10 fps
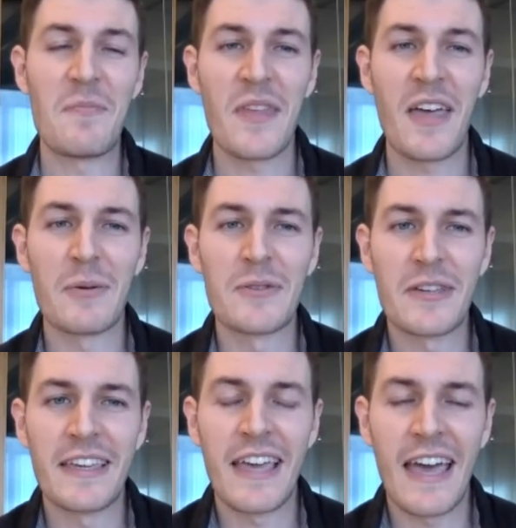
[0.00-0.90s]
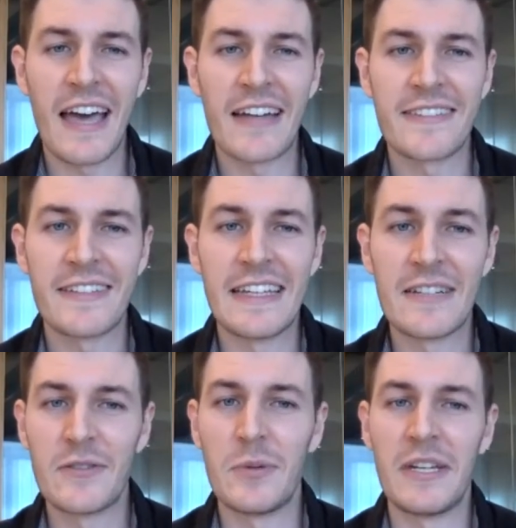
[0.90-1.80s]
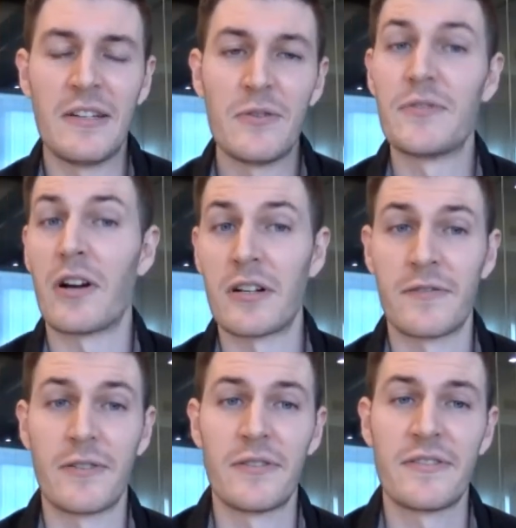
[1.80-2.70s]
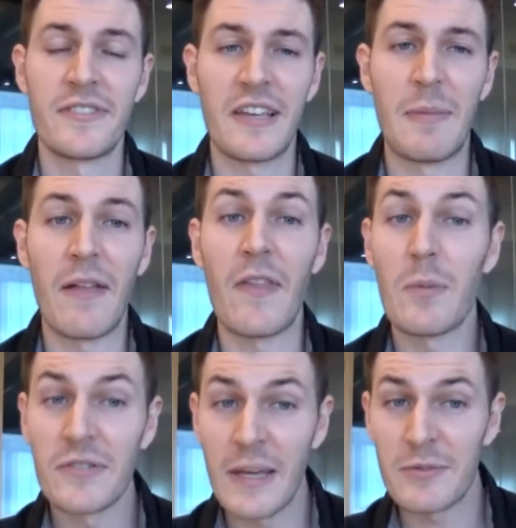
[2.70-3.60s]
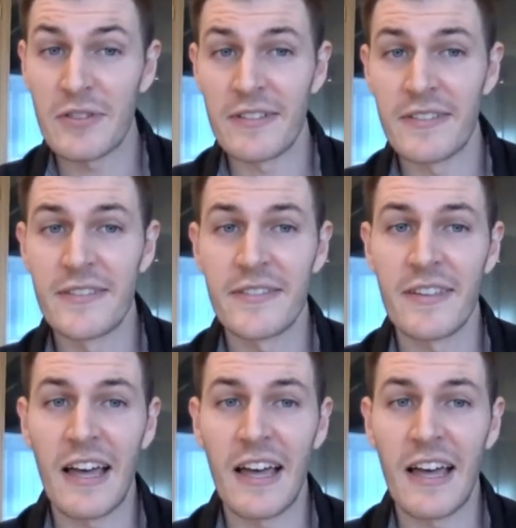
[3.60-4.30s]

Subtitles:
I was looking at interviewing news photographers about their perceptions